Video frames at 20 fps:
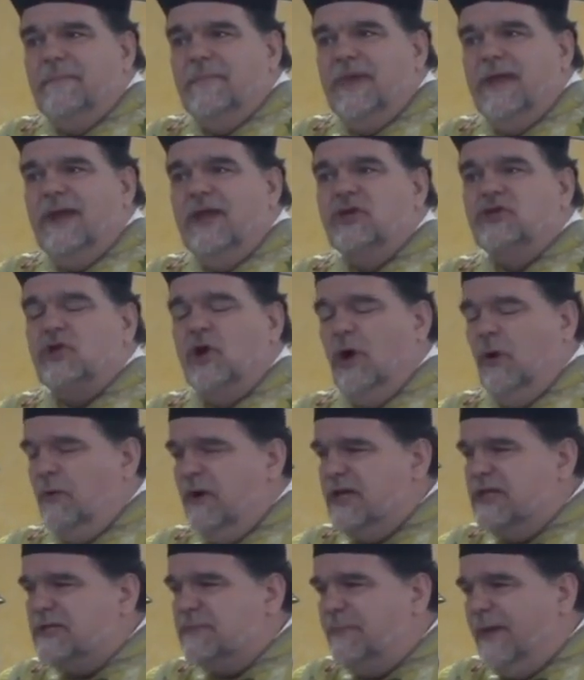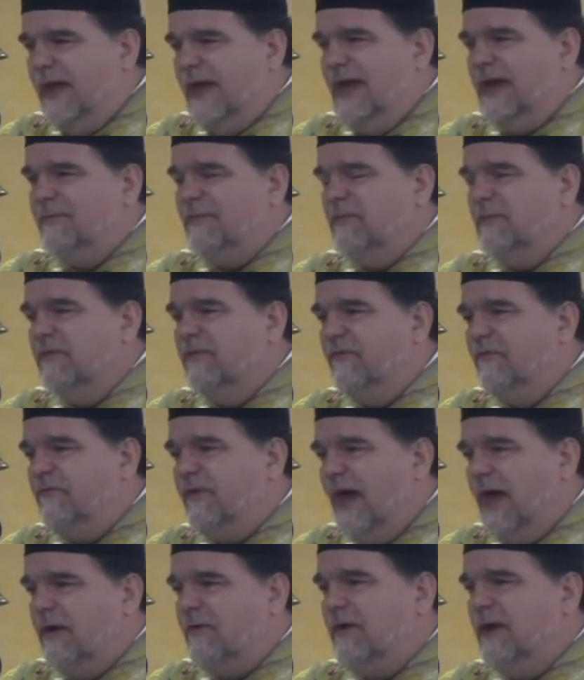It has always been from the
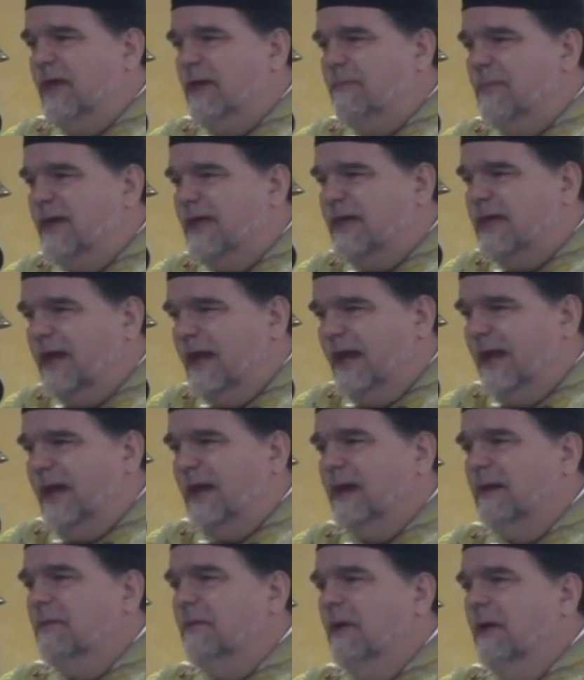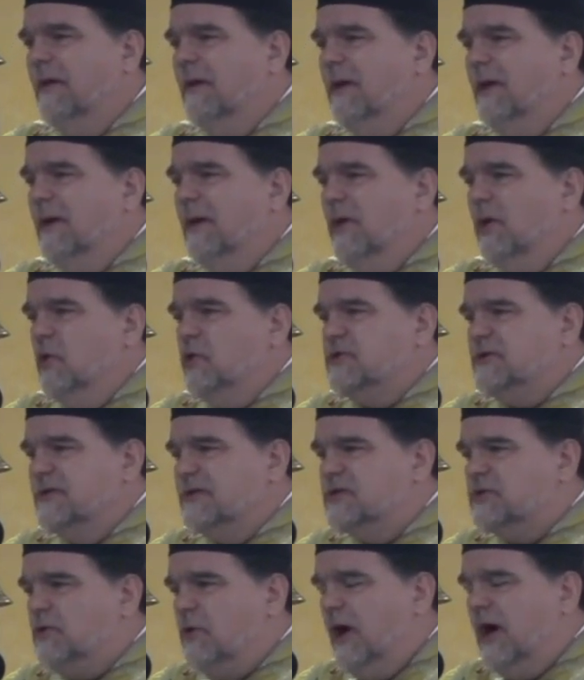very beginning,
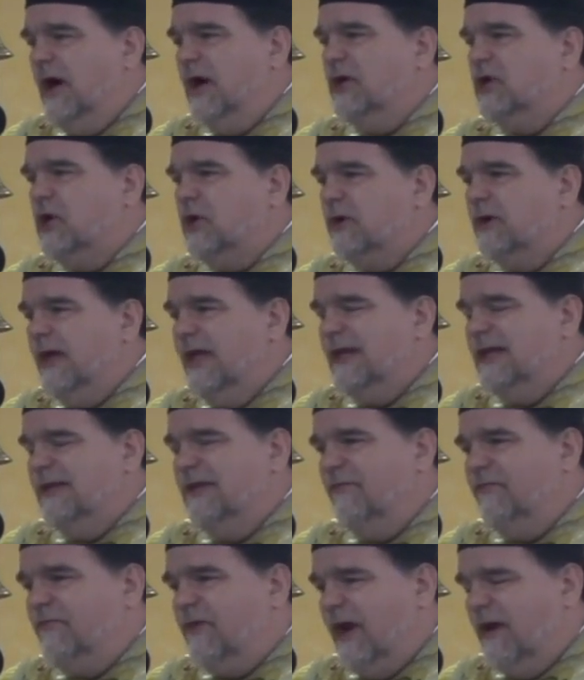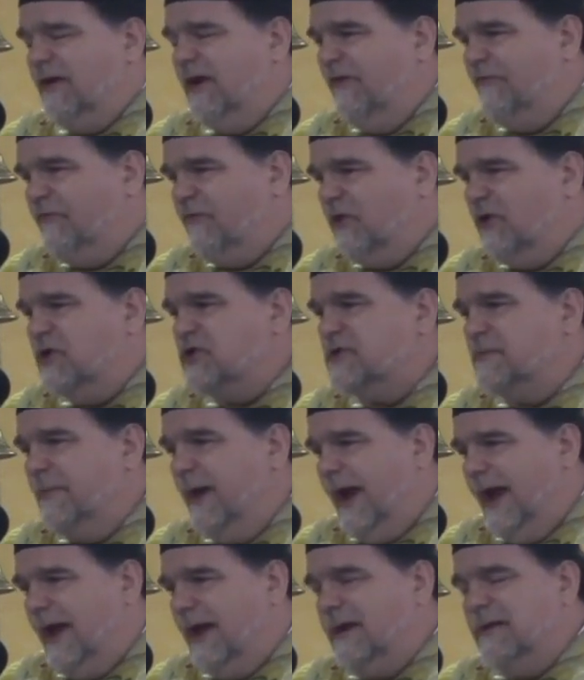since God created the very first
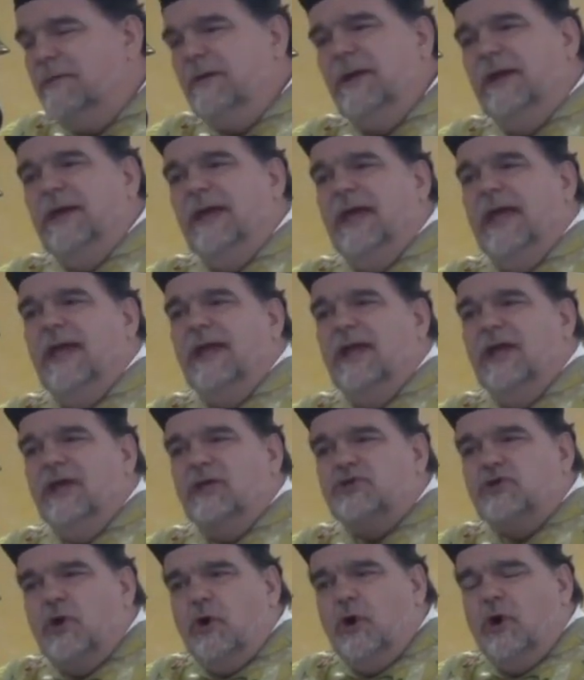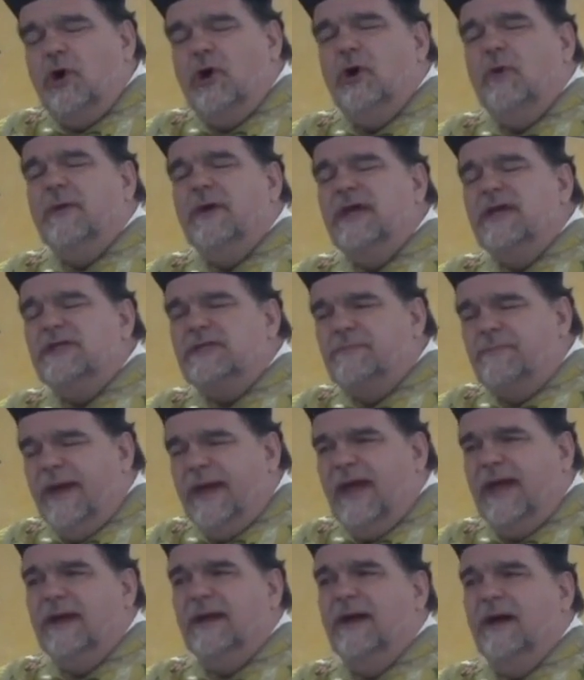man, it has always
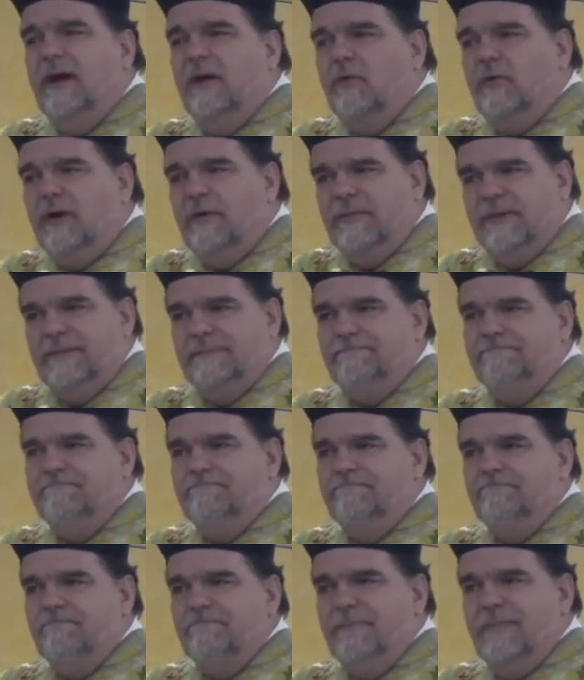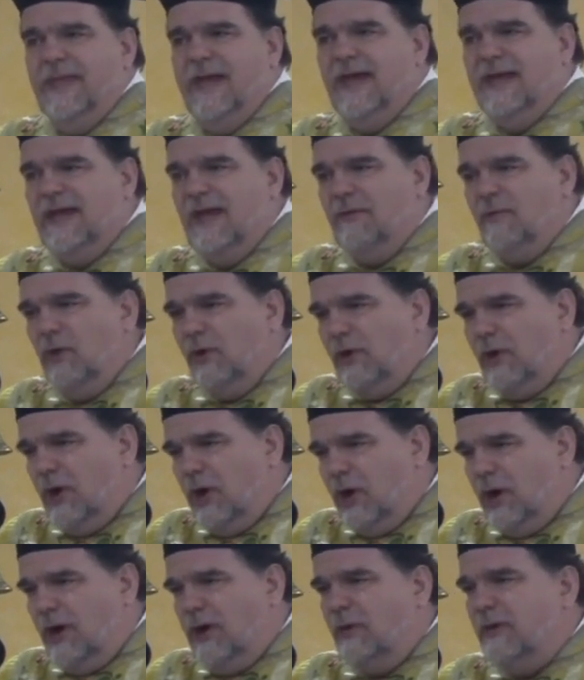been a woman. And it will
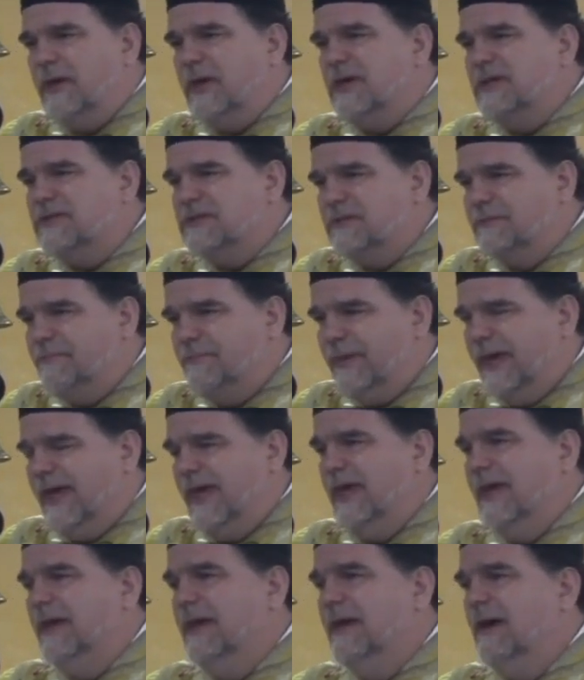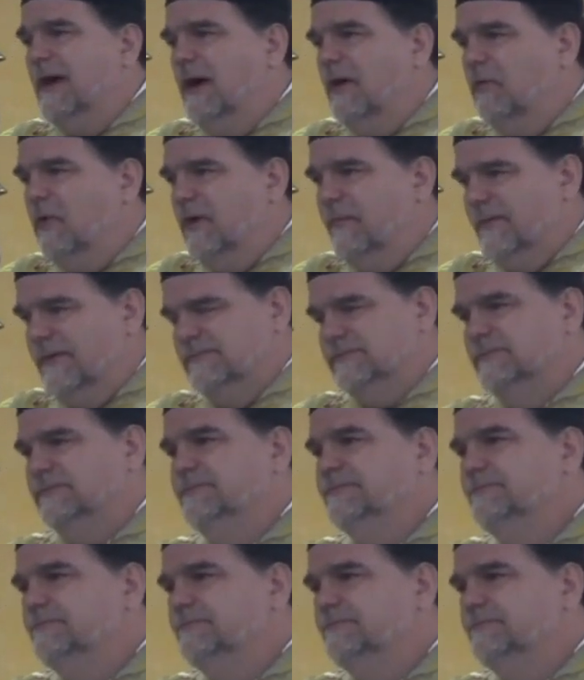always be a woman.